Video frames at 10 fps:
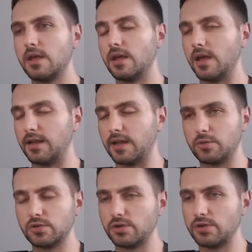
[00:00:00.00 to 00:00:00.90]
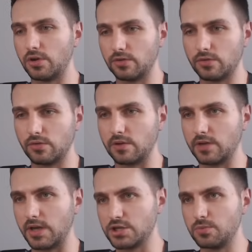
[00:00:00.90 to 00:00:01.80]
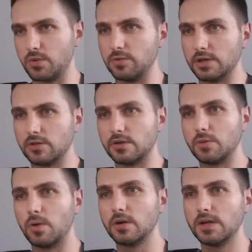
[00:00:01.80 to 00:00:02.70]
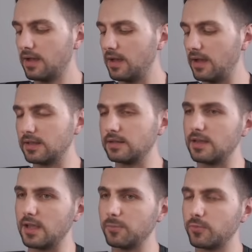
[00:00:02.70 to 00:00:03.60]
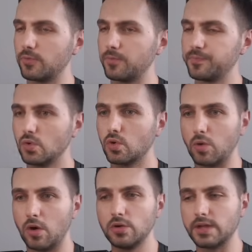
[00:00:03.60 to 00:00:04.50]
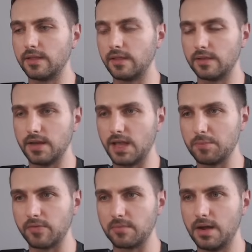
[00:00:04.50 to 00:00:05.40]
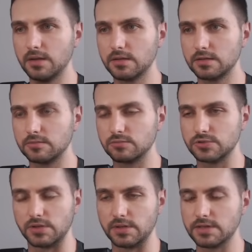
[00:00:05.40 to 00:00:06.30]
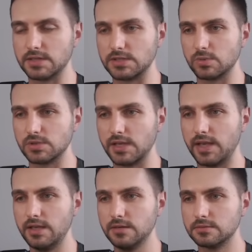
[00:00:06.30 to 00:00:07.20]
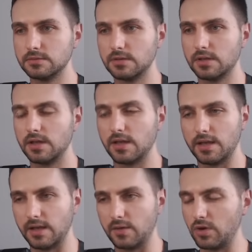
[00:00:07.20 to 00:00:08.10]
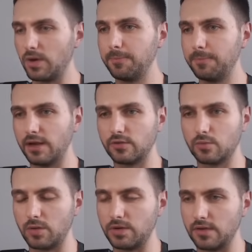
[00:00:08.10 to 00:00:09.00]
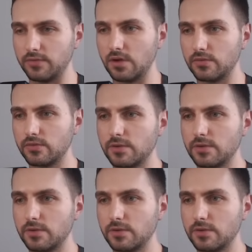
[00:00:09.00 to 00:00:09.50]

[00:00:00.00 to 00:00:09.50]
and I want to return to the location where we are currently working, I can type quote and then the name of the mark. So in this case, it was A. And we are right back to where we left off.